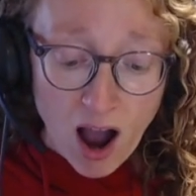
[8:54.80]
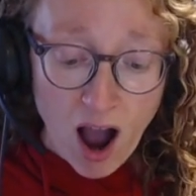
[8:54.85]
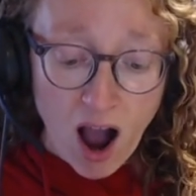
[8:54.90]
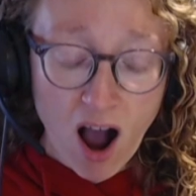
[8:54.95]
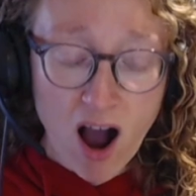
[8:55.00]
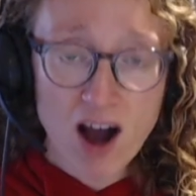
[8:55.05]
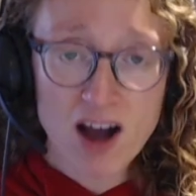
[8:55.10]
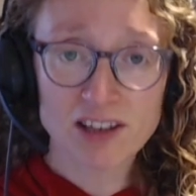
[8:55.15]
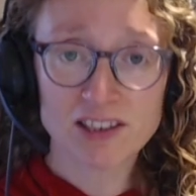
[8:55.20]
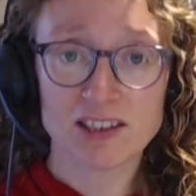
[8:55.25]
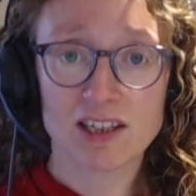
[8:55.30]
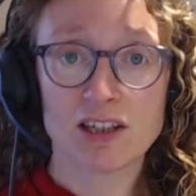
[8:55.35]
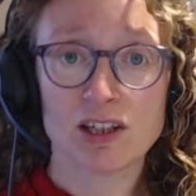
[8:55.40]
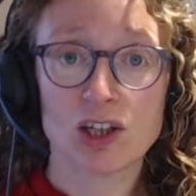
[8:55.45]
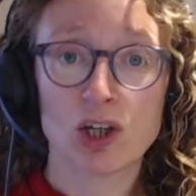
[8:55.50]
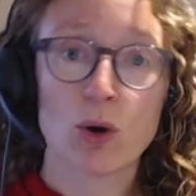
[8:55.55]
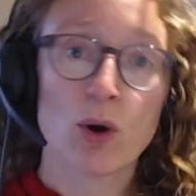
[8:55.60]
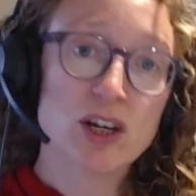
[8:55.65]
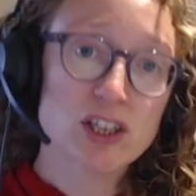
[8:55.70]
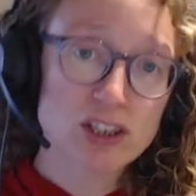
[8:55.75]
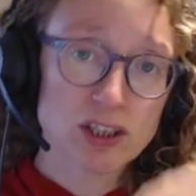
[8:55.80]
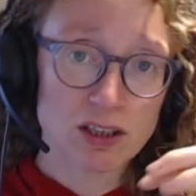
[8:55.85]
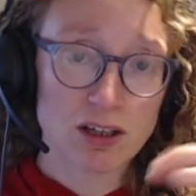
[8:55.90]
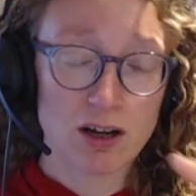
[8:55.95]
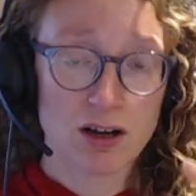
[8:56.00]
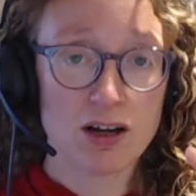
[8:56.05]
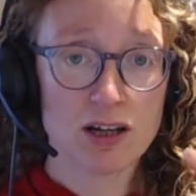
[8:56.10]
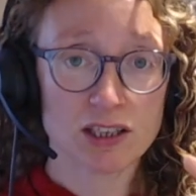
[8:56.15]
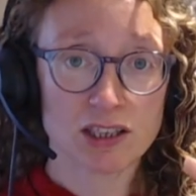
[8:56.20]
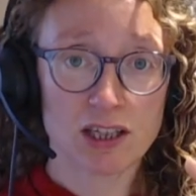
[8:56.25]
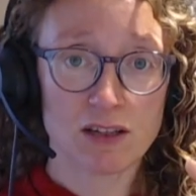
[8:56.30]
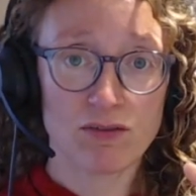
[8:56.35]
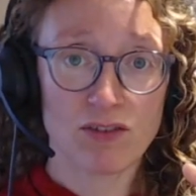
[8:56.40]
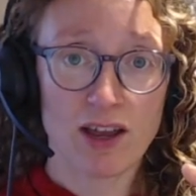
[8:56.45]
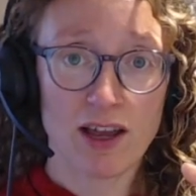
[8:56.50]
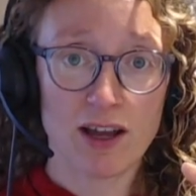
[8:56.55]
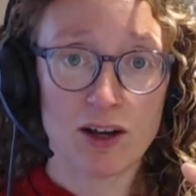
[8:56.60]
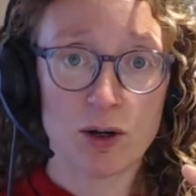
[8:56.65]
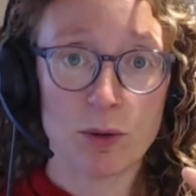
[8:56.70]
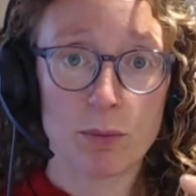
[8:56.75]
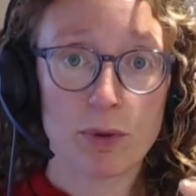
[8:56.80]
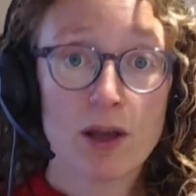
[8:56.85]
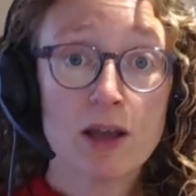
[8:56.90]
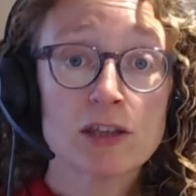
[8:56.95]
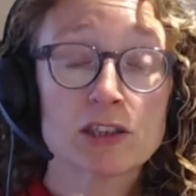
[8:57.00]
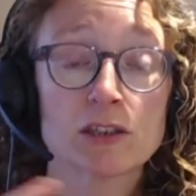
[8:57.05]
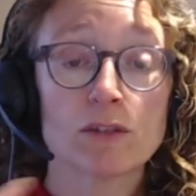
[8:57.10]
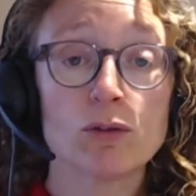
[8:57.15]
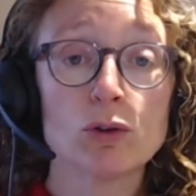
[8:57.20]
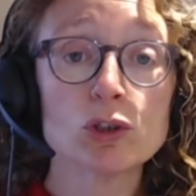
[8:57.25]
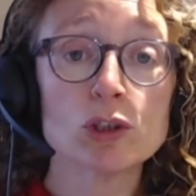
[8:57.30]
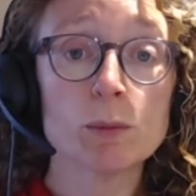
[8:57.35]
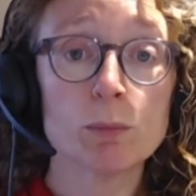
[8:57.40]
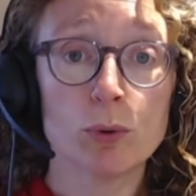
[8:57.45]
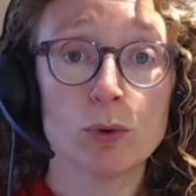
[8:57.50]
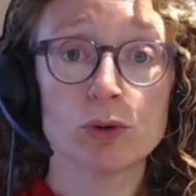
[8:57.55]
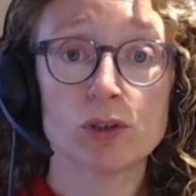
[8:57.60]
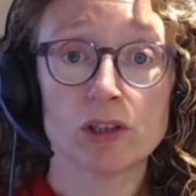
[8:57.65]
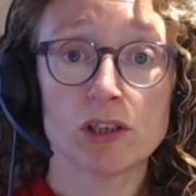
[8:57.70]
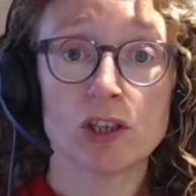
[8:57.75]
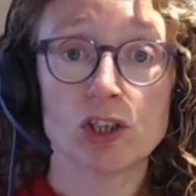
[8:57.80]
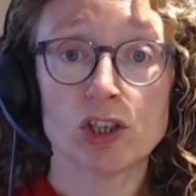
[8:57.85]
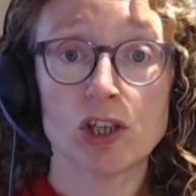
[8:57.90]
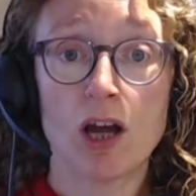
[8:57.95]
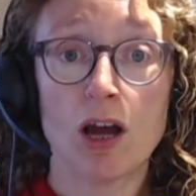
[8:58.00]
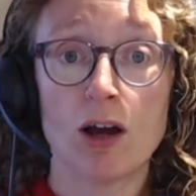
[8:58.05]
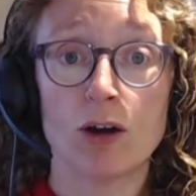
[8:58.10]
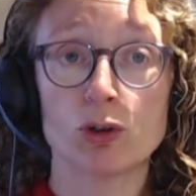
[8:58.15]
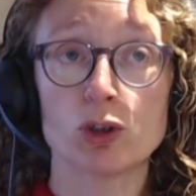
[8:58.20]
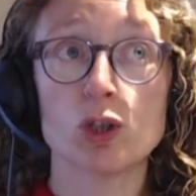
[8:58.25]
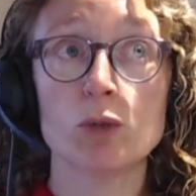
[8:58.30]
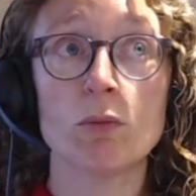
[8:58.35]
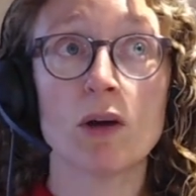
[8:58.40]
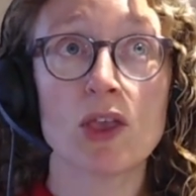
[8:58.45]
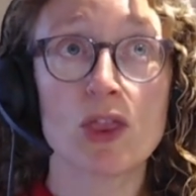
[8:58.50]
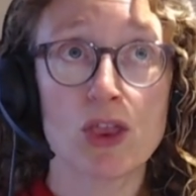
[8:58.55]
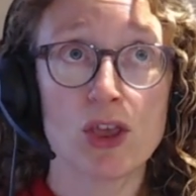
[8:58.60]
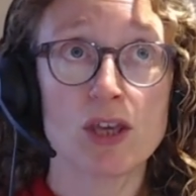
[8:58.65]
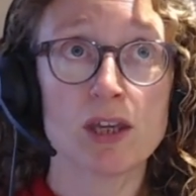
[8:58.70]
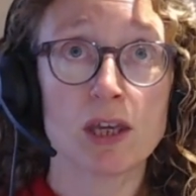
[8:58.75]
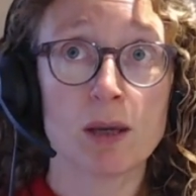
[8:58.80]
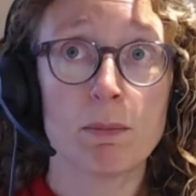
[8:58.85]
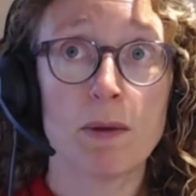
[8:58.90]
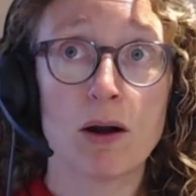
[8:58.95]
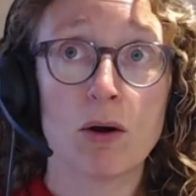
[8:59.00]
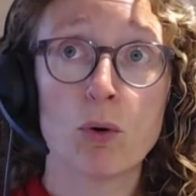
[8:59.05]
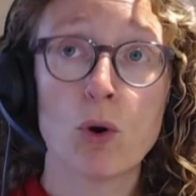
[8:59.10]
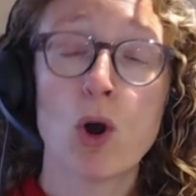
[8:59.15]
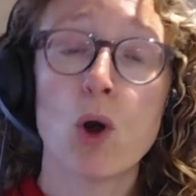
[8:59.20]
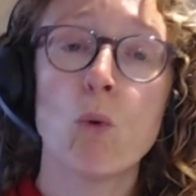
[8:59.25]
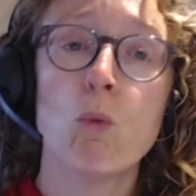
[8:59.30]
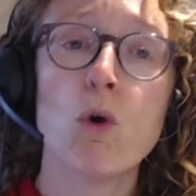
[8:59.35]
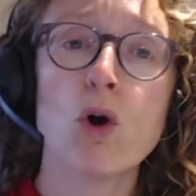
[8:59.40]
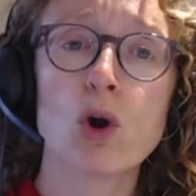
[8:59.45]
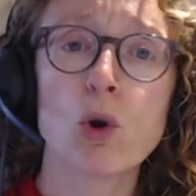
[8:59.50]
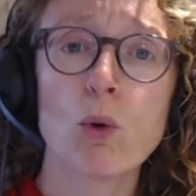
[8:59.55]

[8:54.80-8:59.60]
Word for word: asking a question, asking for help. So if you're supporting a child, you might think about what